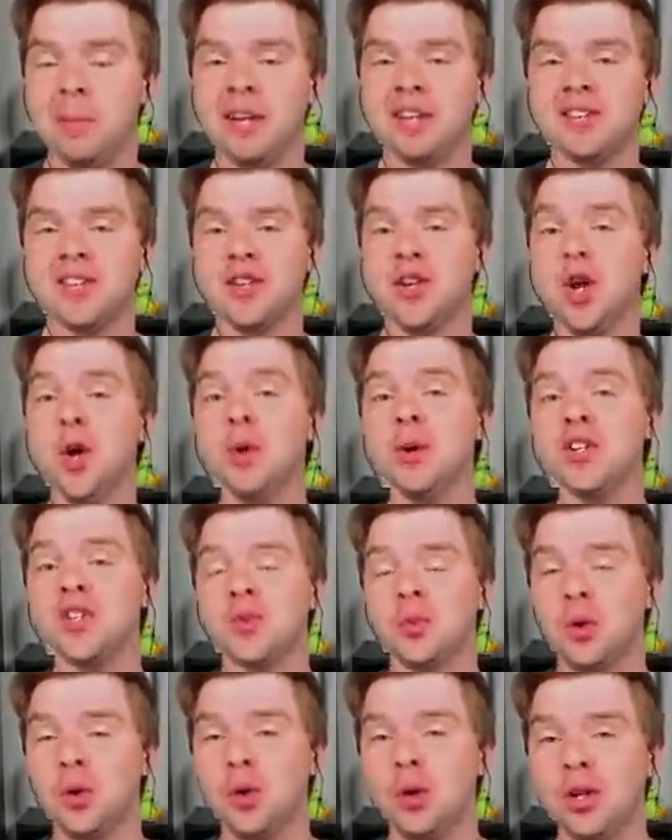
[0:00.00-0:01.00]
because the newest
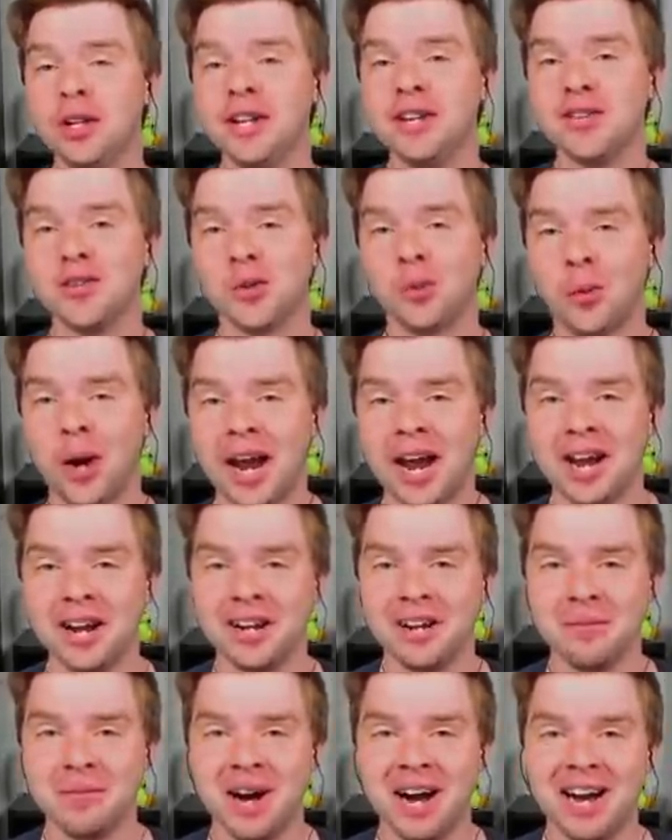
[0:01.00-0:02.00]
rule is
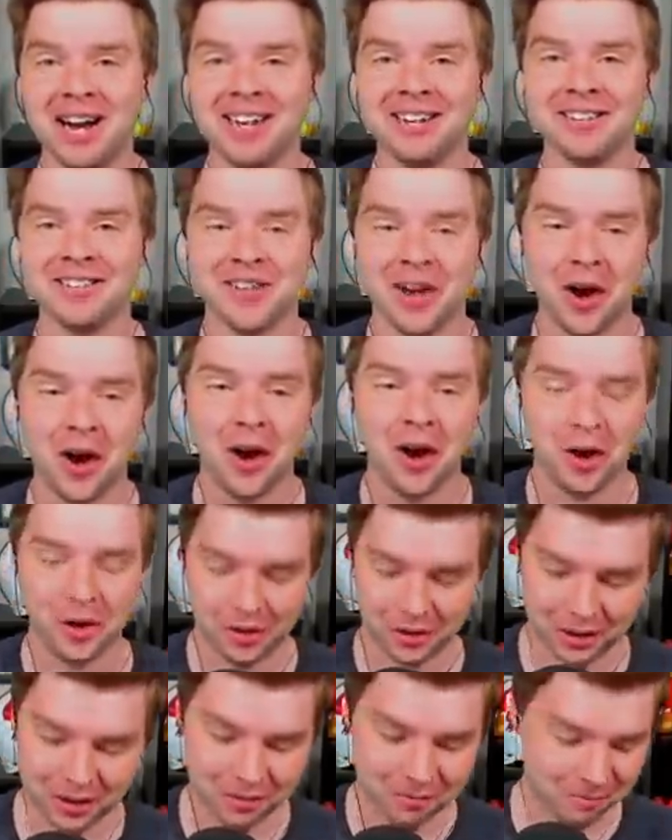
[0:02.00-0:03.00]
randomize
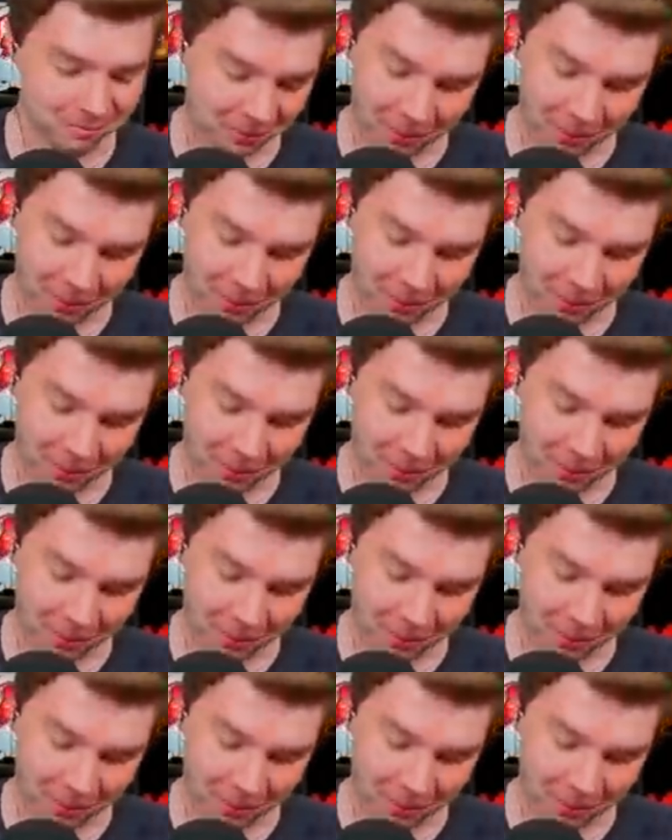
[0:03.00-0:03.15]
all